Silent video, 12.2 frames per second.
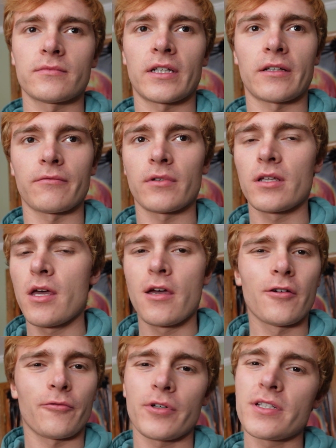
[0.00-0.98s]
like
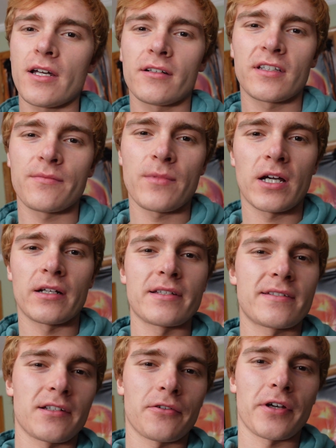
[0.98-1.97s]
reach out to me on
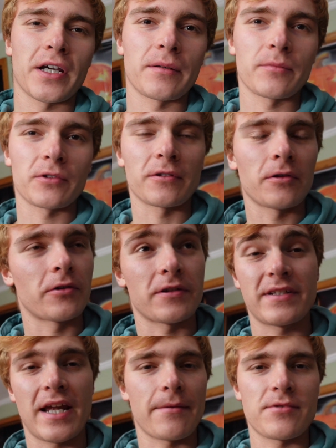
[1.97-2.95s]
Instagram or, or
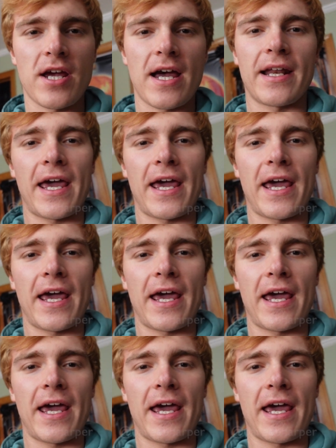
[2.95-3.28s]
Snapchat.